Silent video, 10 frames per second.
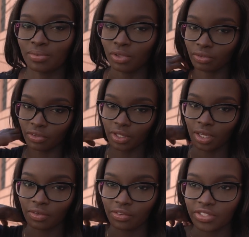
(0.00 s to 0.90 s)
a beautiful
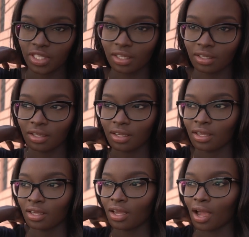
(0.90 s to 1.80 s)
thing I've ever seen
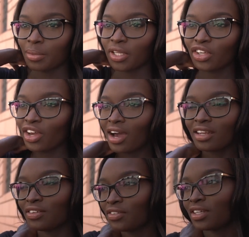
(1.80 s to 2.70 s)
I mean you
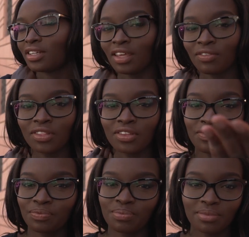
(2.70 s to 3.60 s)
can't even even the
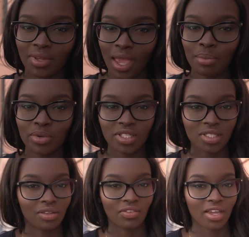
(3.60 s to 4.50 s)
camera
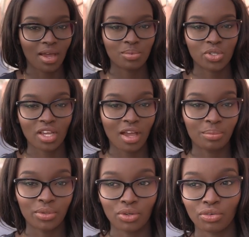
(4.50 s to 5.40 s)
doesn't even capture how
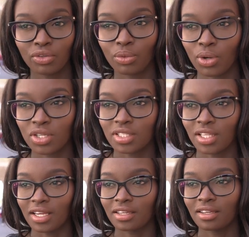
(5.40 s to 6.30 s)
beautiful it was
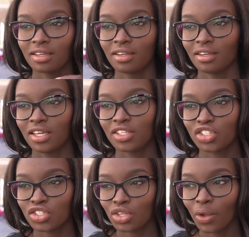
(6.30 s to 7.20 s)
like it's
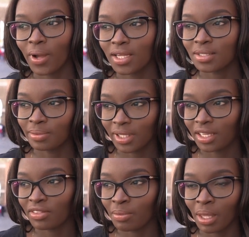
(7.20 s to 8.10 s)
just so hard to
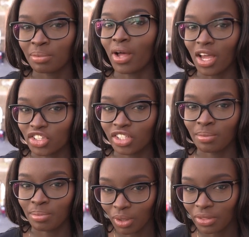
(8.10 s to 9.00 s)
believe that people
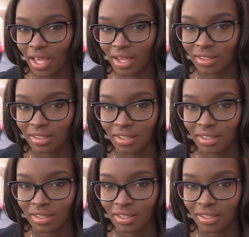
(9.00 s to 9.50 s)
actually built that